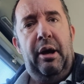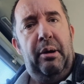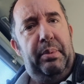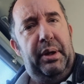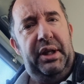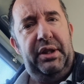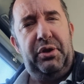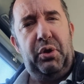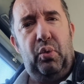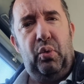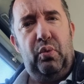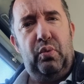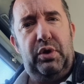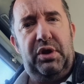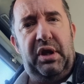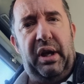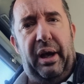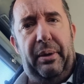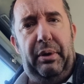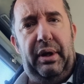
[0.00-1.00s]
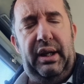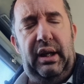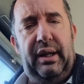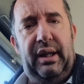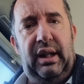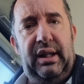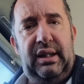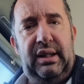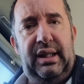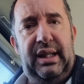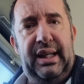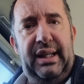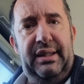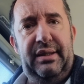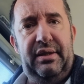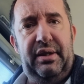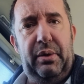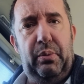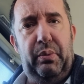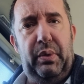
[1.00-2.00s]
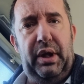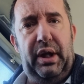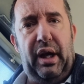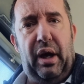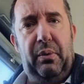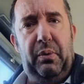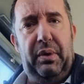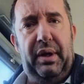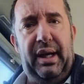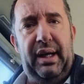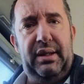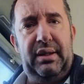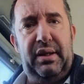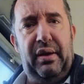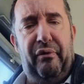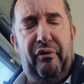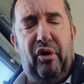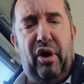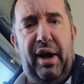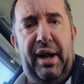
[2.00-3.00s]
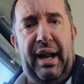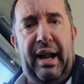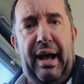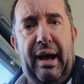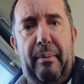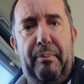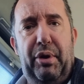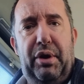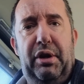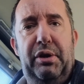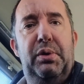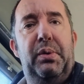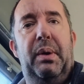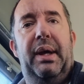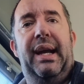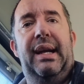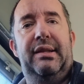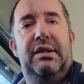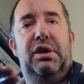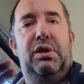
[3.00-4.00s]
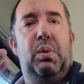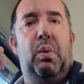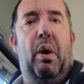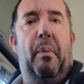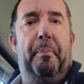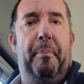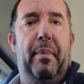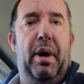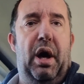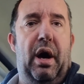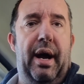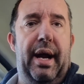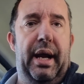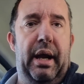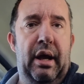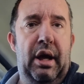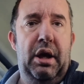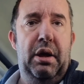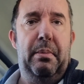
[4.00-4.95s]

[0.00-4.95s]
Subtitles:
But there's also the little things that we don't get to find out, because we get swamped by